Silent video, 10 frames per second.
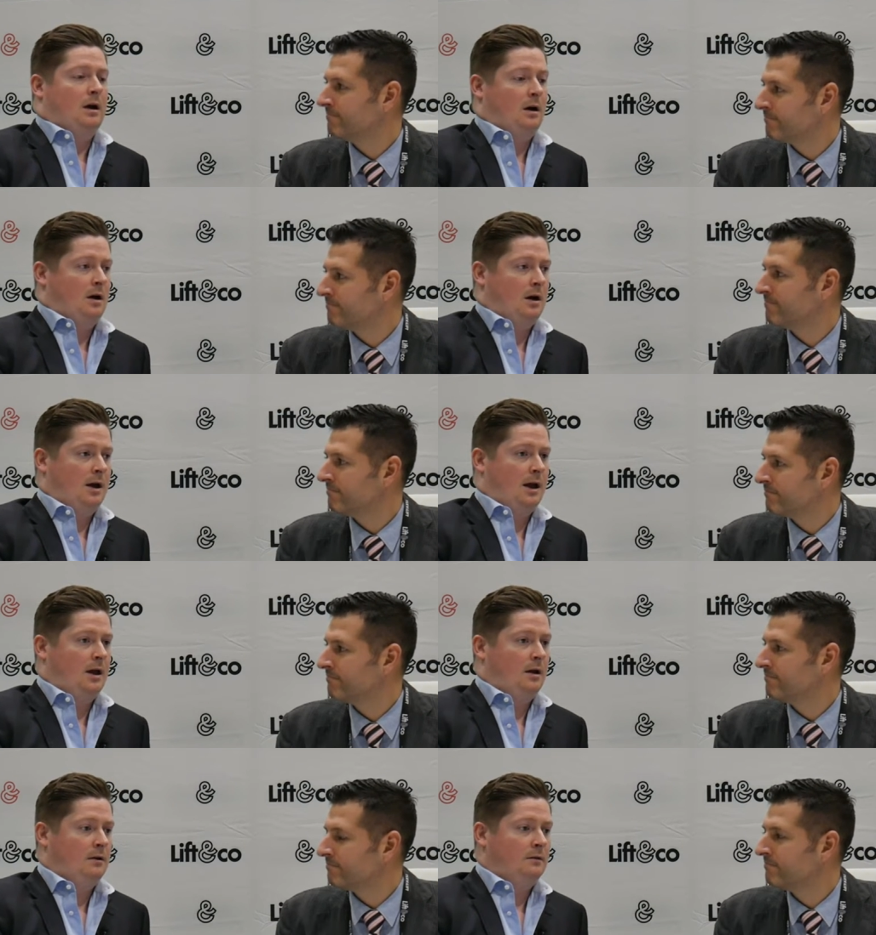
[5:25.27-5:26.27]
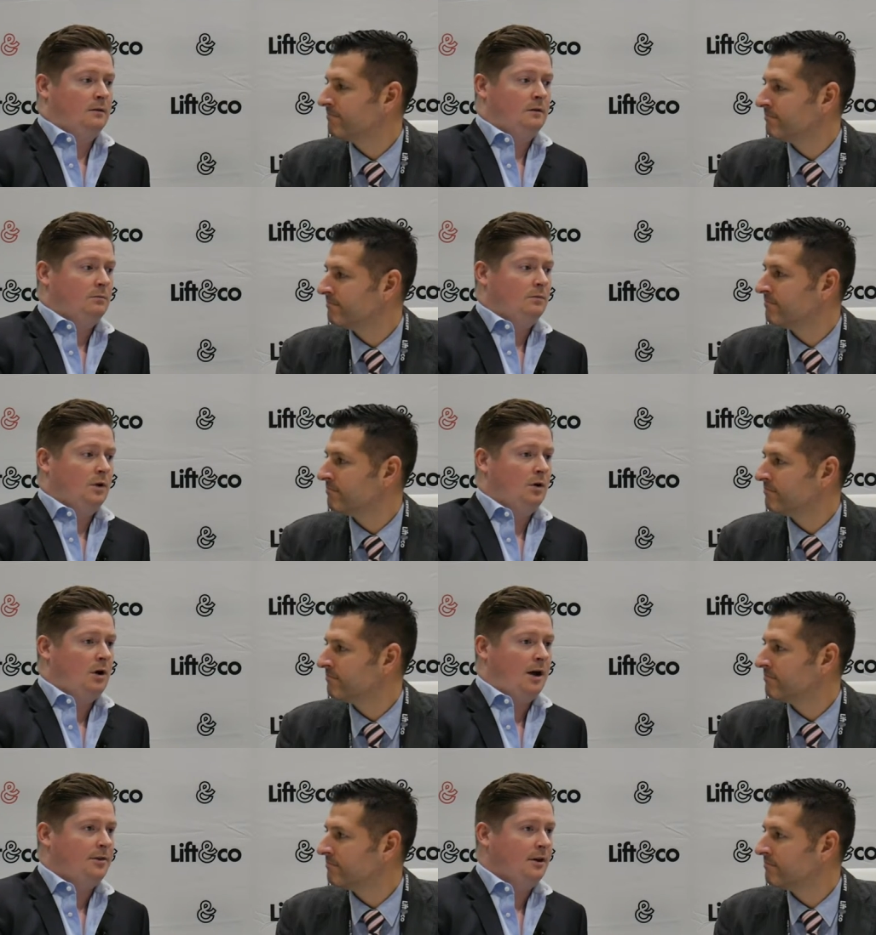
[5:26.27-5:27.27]
Speaker 1: Uh, and, you
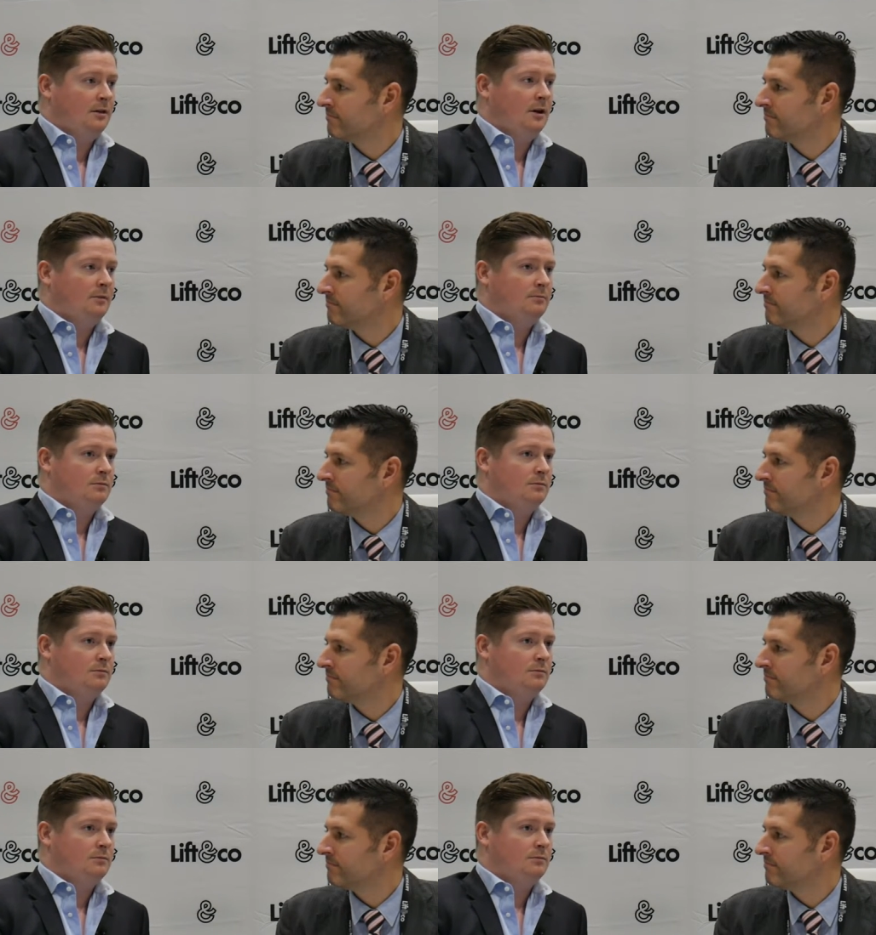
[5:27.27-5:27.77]
know, I think that